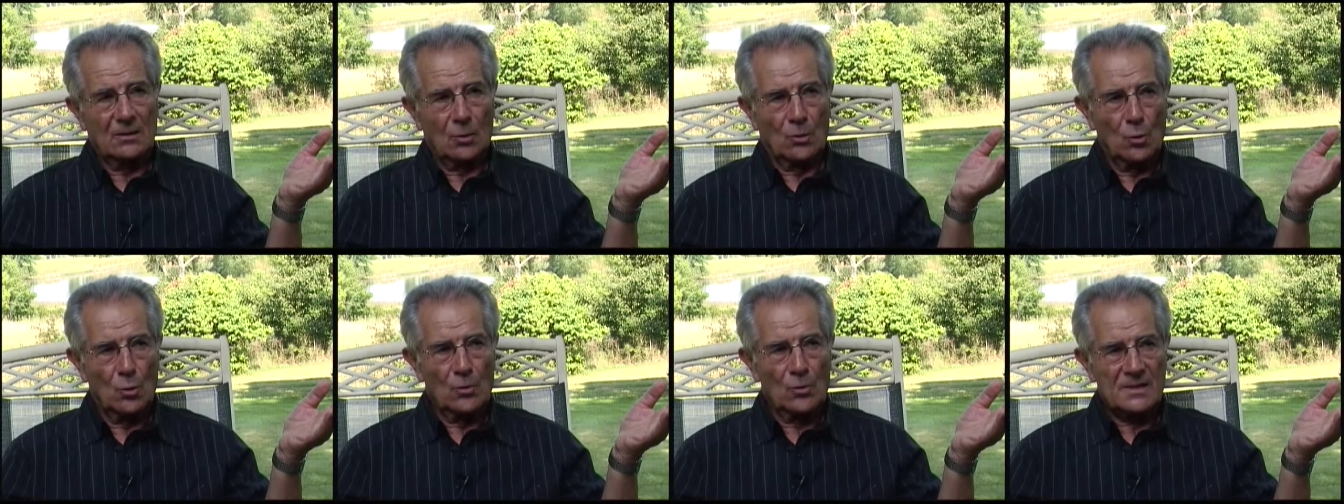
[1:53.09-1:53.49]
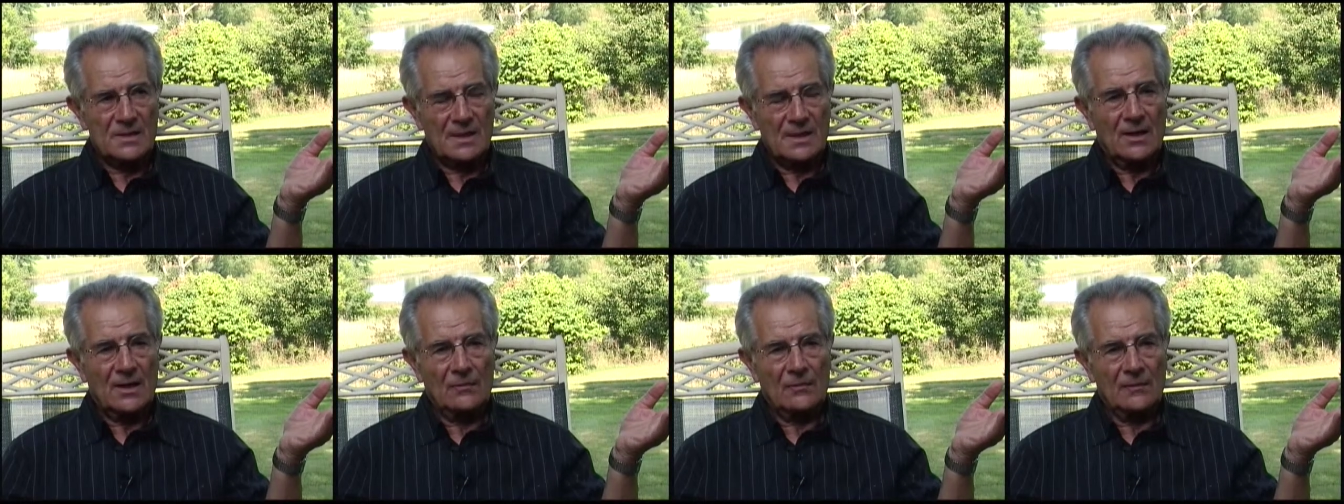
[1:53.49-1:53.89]
who was the
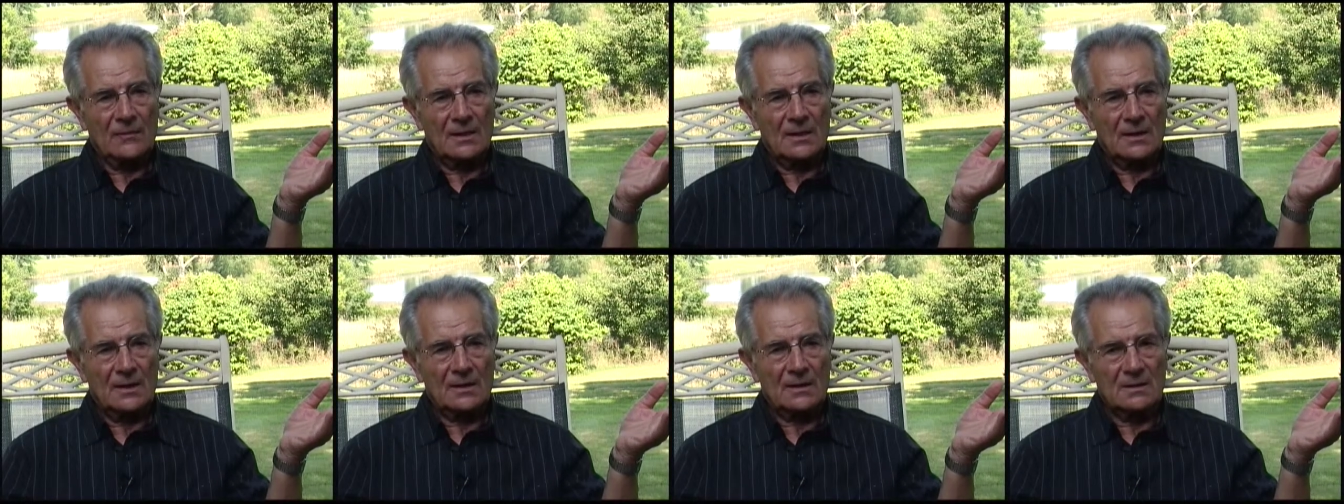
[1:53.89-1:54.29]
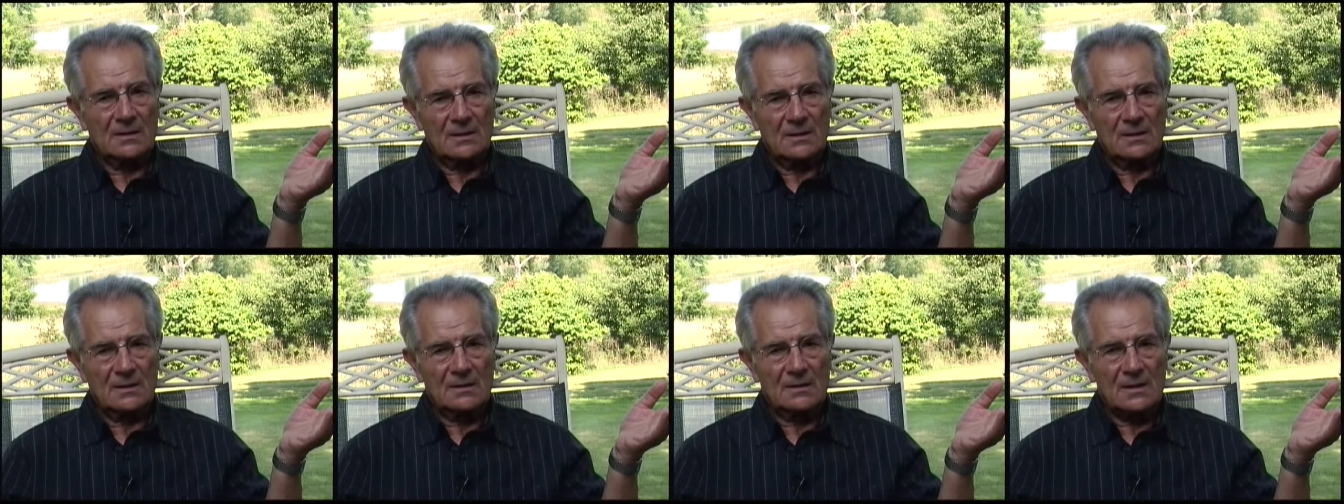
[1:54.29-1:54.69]
head of the
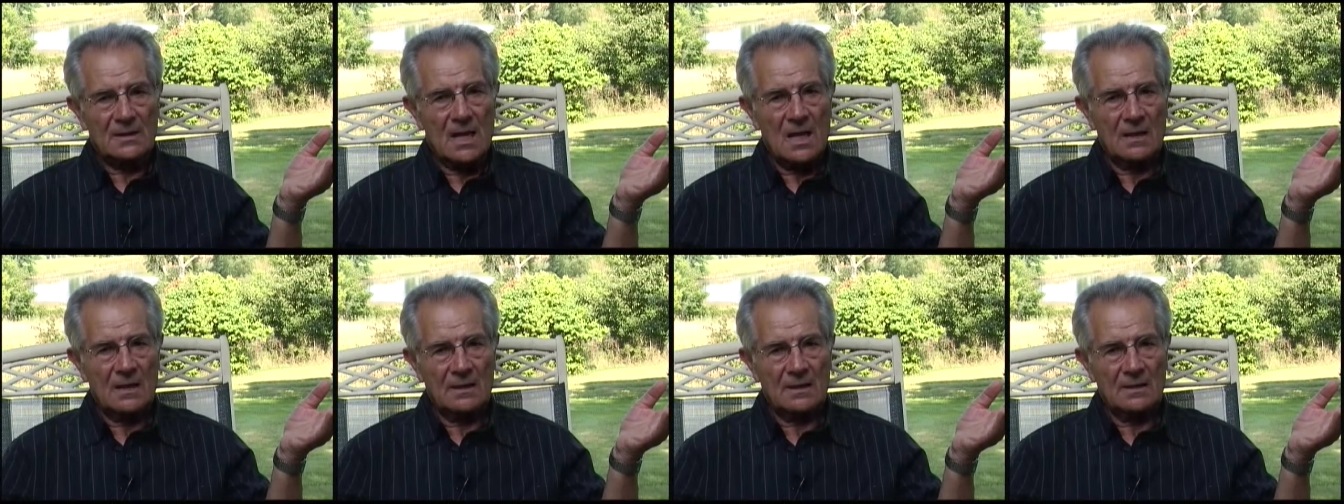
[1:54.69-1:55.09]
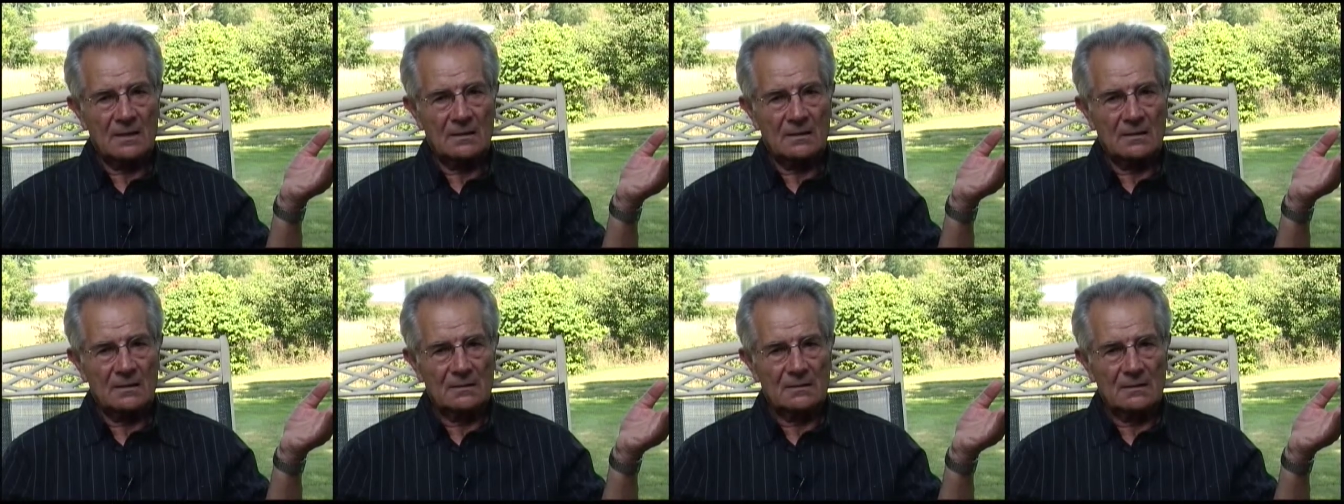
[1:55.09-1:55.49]

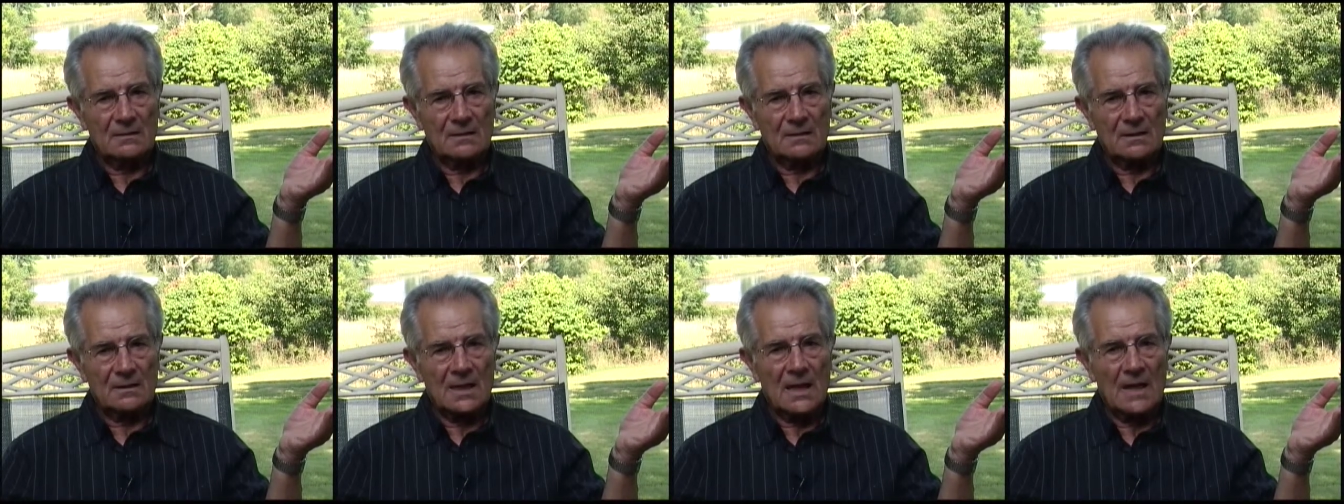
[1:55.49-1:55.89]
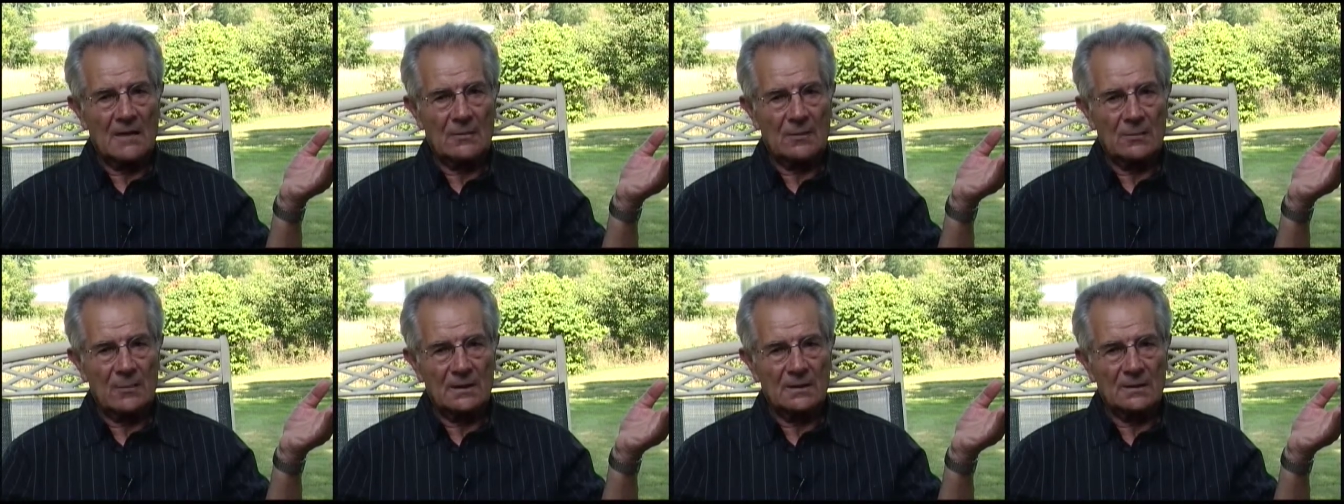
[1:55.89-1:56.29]
Italian
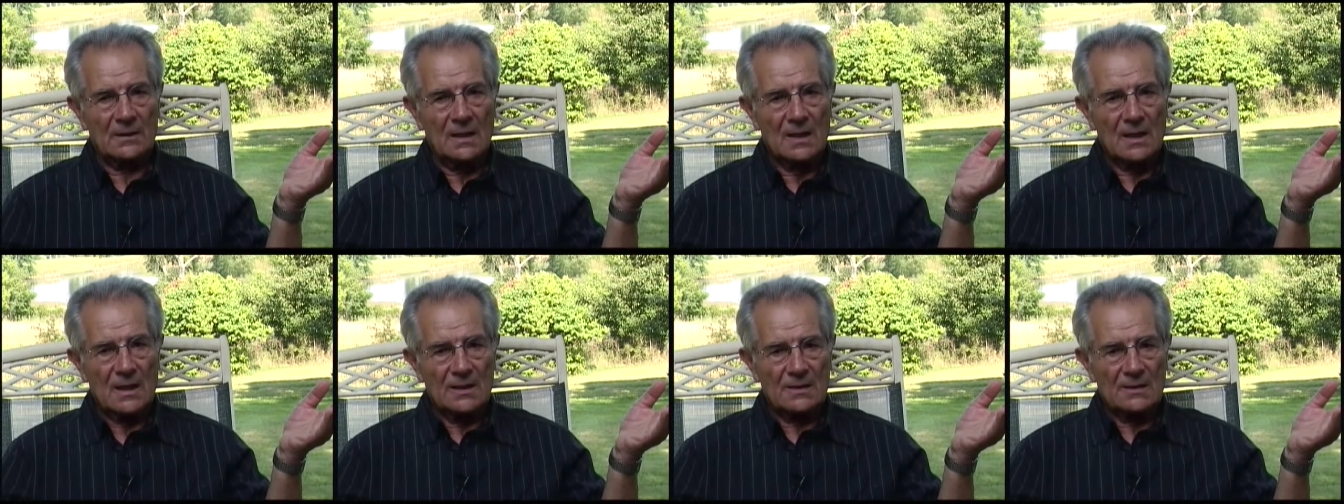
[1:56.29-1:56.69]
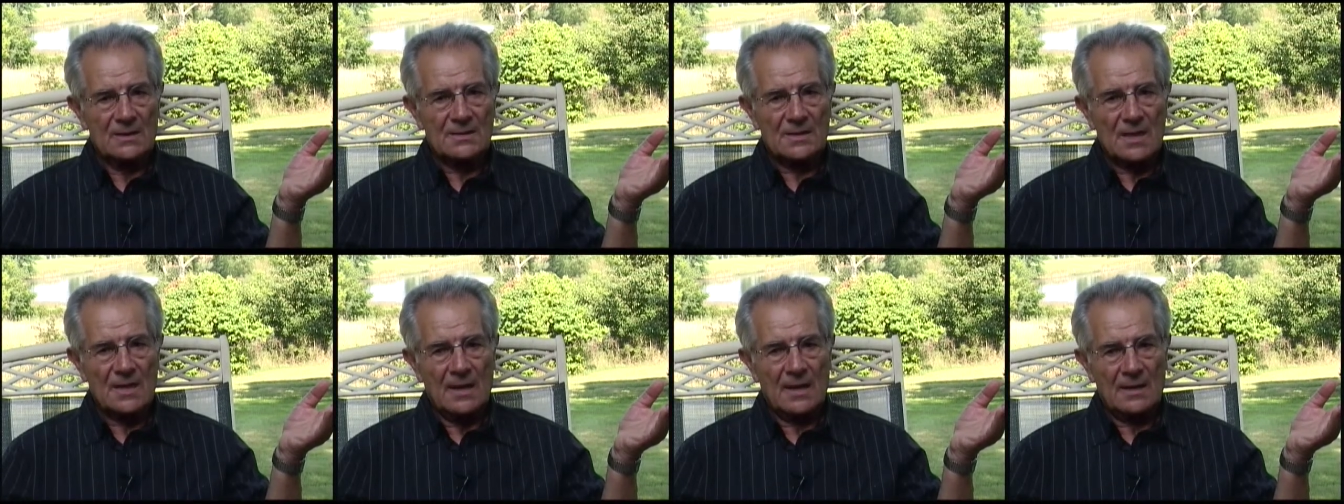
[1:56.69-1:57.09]
government,
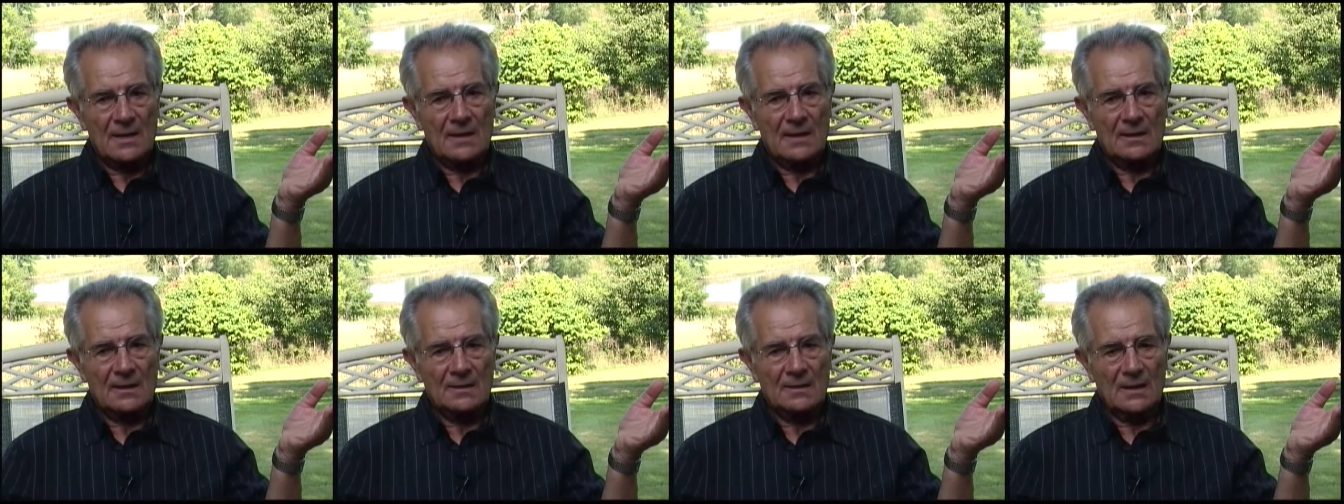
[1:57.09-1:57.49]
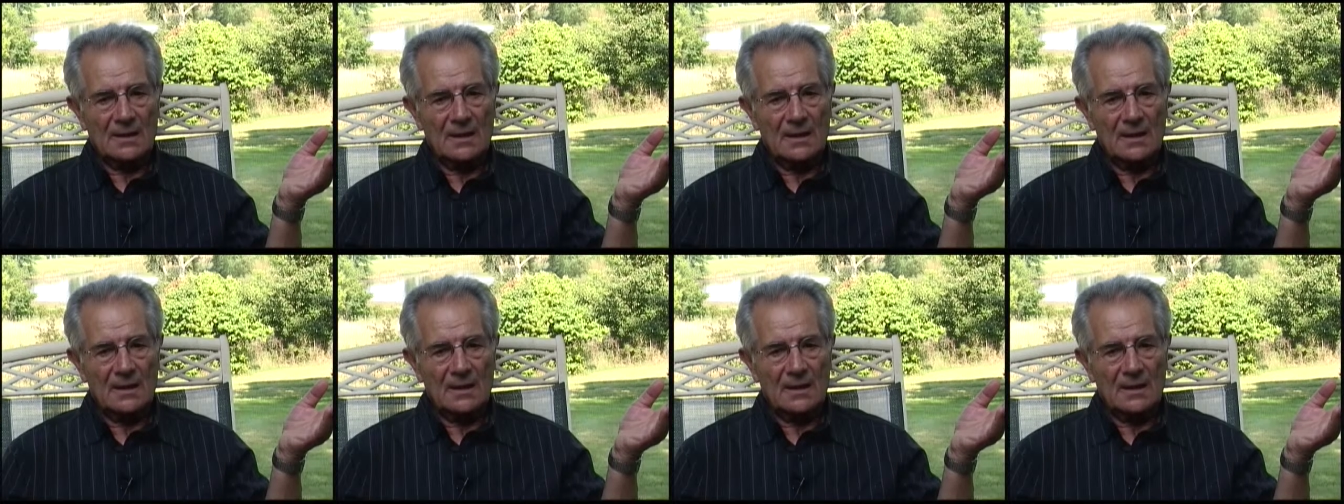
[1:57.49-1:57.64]
decided that